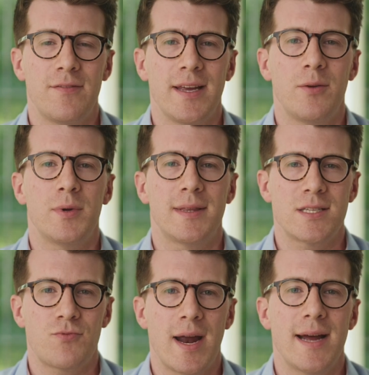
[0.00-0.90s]
living with
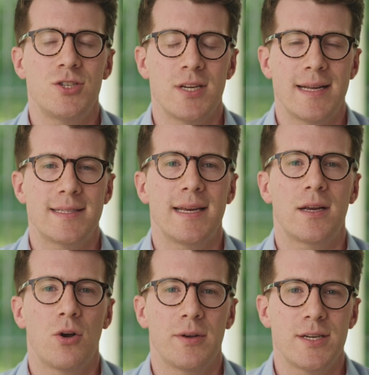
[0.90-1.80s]
this rare
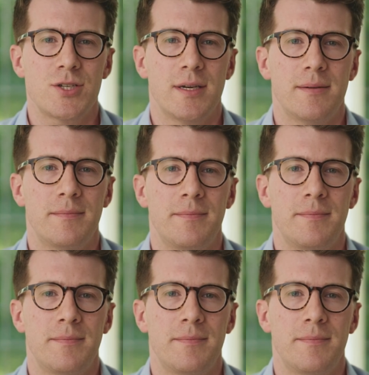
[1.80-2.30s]
genetic condition.